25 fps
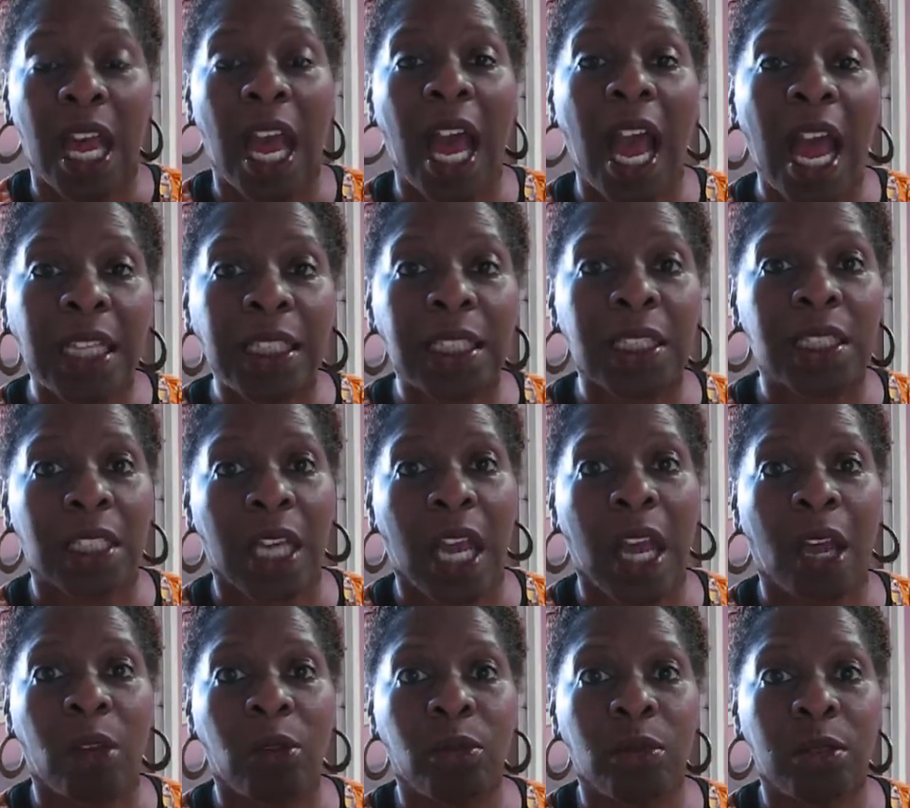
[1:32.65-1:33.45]
cottage
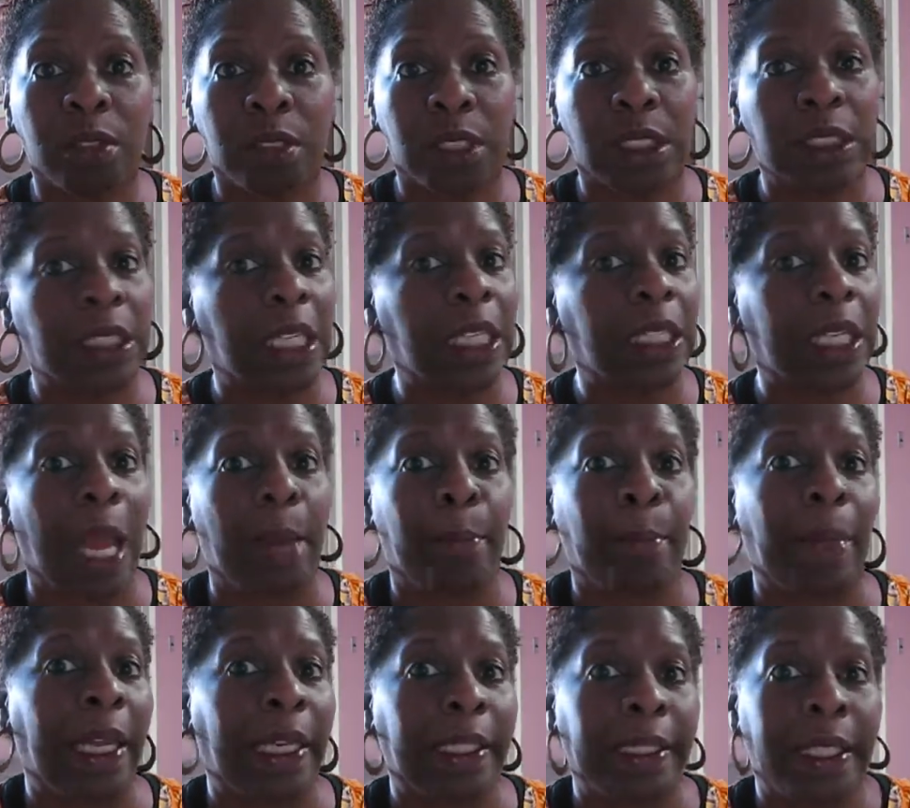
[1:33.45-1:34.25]
out, since they're
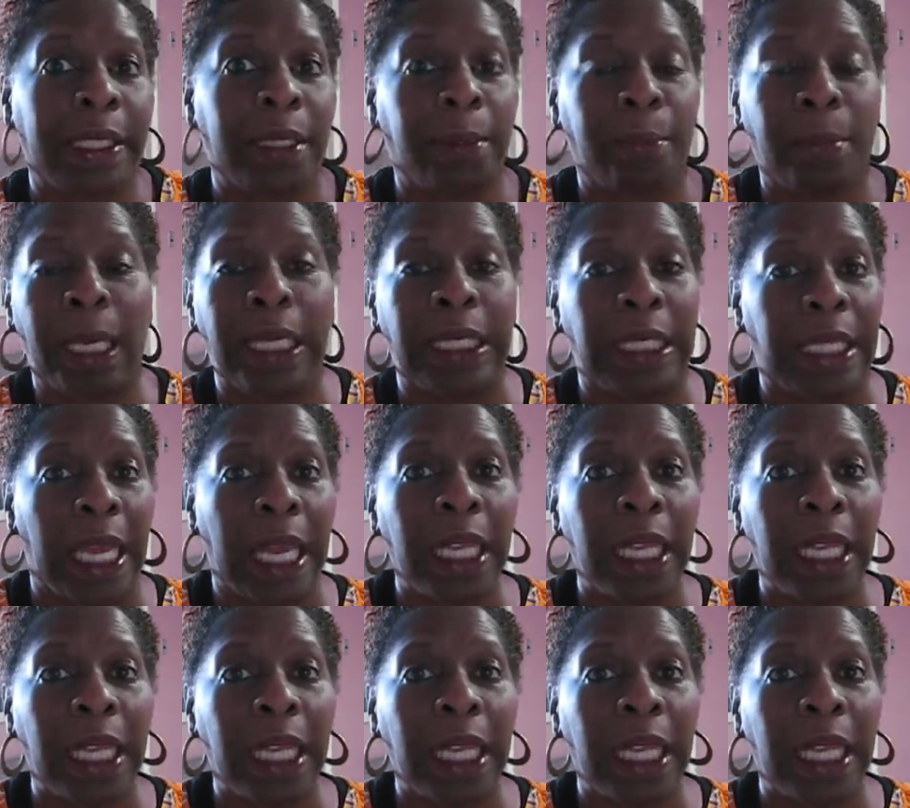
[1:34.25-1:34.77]
not making any money